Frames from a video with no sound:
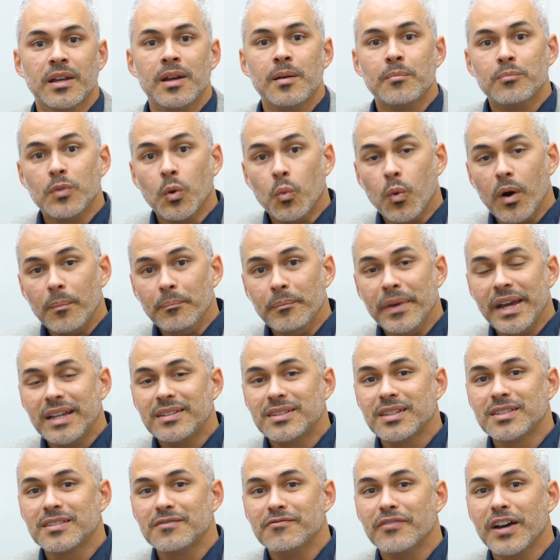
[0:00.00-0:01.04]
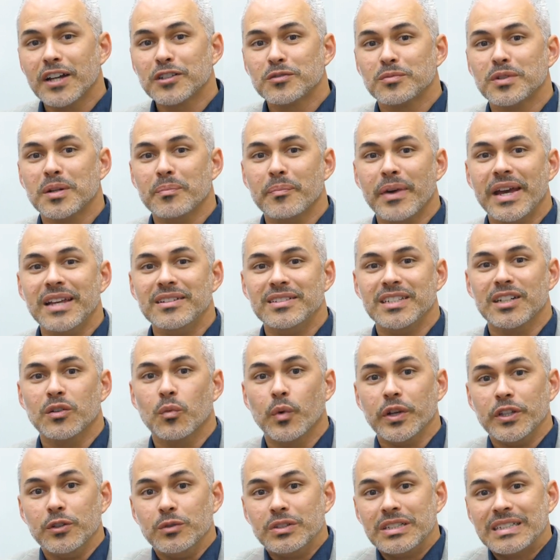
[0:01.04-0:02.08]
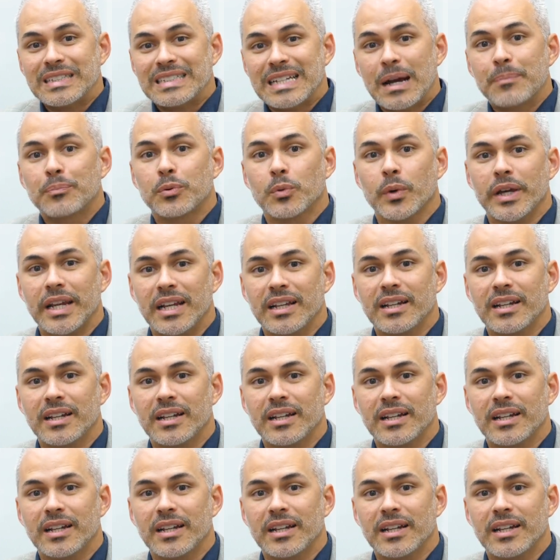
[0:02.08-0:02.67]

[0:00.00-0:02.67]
But what makes this investment amazing when you separate